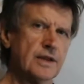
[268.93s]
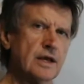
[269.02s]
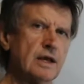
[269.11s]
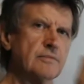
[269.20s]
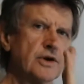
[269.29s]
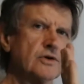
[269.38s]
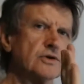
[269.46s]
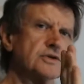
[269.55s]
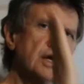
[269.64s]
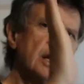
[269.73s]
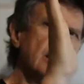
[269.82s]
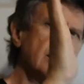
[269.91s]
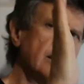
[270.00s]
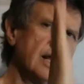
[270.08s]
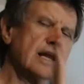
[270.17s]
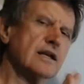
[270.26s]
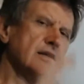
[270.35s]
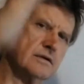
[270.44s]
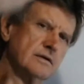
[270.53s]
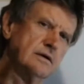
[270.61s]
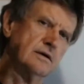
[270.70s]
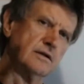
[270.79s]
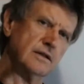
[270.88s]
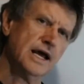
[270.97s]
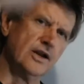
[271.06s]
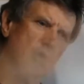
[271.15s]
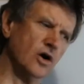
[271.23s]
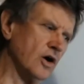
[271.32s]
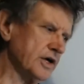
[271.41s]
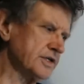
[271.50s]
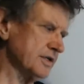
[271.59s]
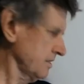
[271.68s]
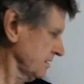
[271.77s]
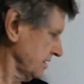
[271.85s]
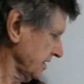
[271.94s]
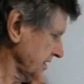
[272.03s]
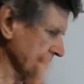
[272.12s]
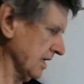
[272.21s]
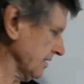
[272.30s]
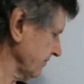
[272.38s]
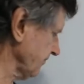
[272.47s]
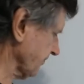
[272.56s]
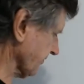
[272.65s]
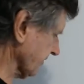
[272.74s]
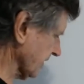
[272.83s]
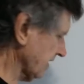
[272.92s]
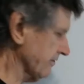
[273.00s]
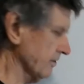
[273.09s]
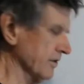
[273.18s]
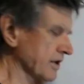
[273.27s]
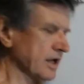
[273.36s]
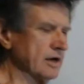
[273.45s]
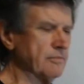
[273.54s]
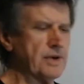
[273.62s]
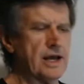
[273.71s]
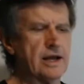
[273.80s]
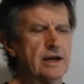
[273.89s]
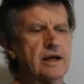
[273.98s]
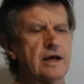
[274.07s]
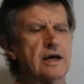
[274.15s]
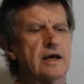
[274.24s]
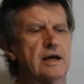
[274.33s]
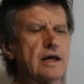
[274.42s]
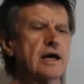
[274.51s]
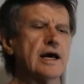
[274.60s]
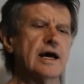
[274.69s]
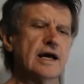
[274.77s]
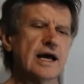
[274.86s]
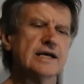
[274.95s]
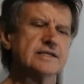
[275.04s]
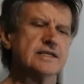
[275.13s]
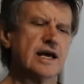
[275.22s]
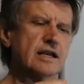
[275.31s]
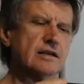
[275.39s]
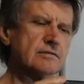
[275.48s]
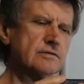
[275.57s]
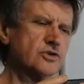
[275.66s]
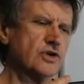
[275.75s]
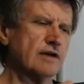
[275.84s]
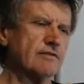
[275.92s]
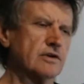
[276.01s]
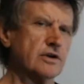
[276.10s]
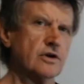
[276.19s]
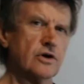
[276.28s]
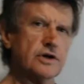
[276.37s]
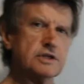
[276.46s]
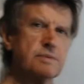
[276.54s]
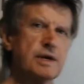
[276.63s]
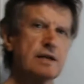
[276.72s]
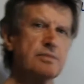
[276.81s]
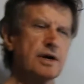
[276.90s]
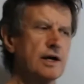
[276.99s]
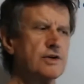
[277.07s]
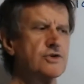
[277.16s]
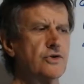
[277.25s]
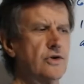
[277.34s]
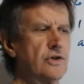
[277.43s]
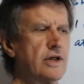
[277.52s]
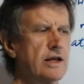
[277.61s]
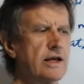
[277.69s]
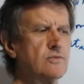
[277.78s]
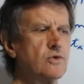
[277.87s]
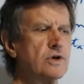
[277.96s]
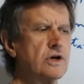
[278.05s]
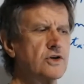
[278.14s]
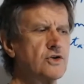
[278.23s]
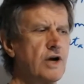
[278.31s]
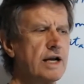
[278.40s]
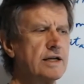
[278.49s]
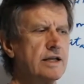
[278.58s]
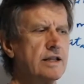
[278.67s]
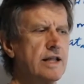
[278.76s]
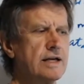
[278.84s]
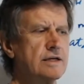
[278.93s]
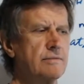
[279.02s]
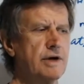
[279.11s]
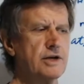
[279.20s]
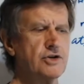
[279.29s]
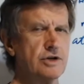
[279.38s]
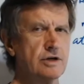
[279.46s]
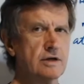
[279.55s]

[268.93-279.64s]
because that height, if you're looking at a pen, as that travelled at high speed past you, it would contract in that dimension.